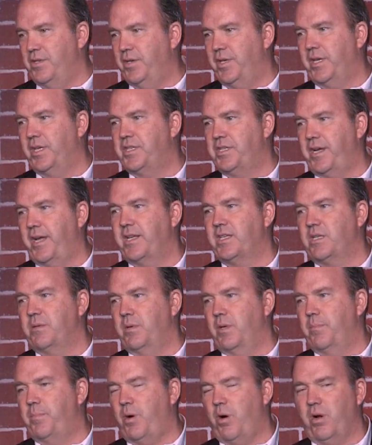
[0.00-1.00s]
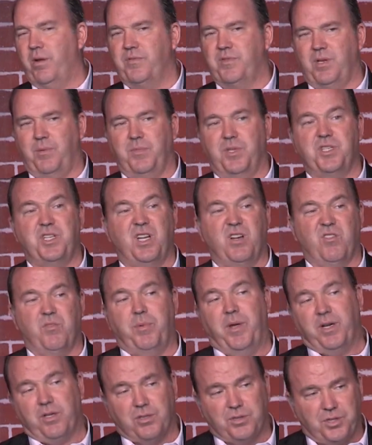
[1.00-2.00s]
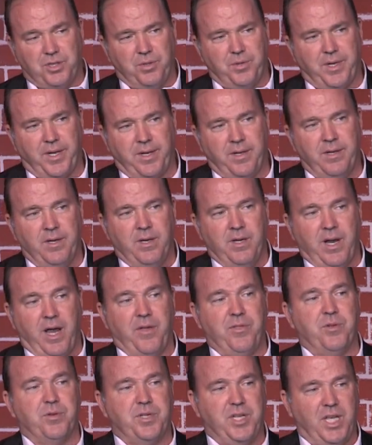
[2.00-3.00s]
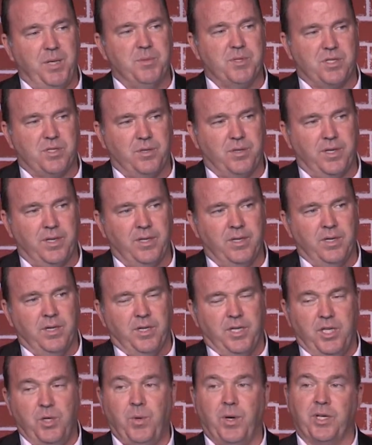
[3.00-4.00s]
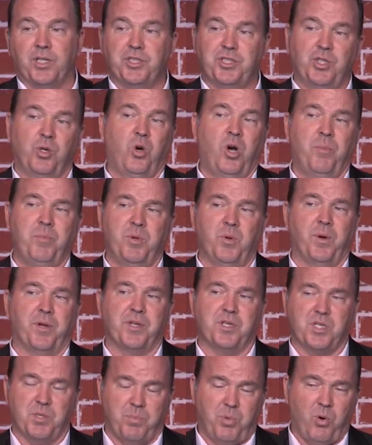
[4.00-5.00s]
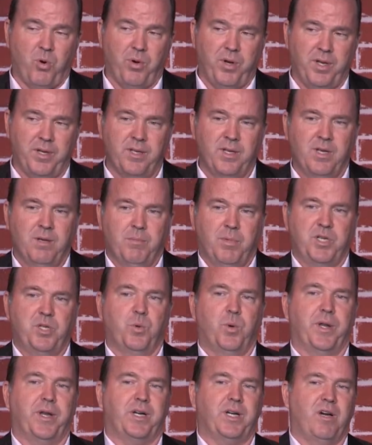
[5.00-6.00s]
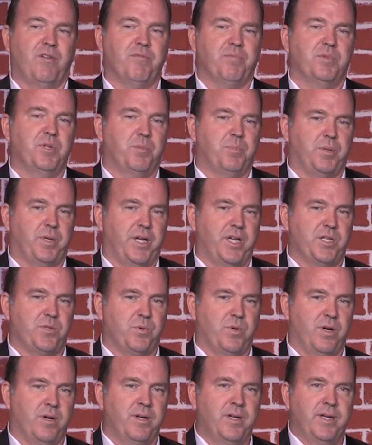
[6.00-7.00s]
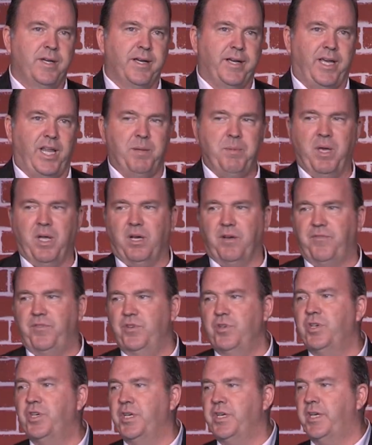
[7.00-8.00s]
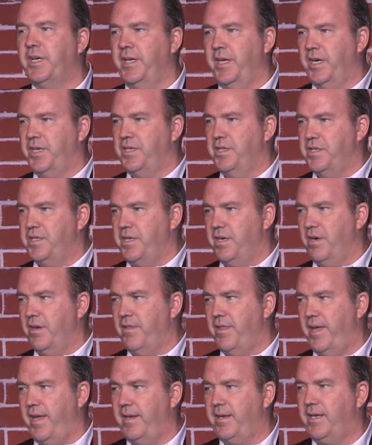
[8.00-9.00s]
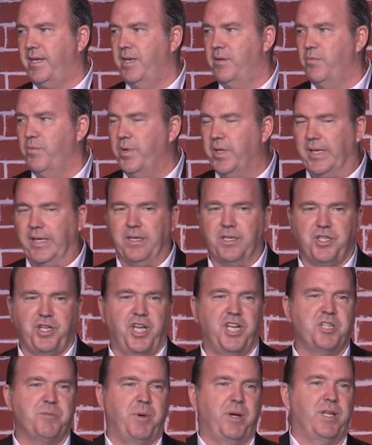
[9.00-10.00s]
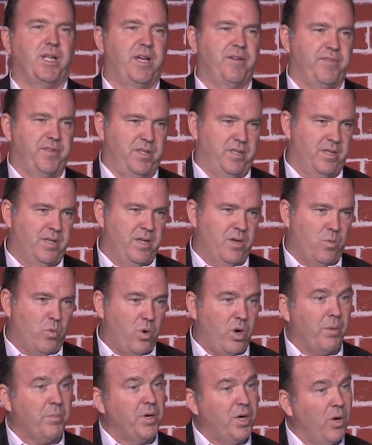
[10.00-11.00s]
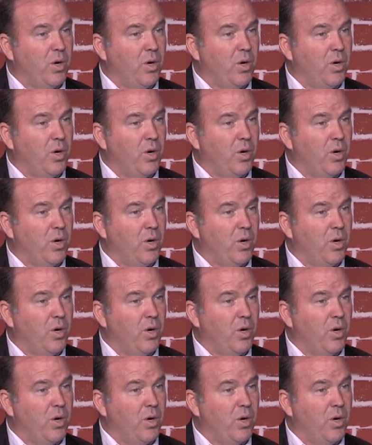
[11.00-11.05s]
and you get a chance to be a part of something that Jennifer Baker's doing and their team is doing, you want to show up, you want to support it, but you want to come from the place where, can I make a few good connections here that can really change my life and where I'm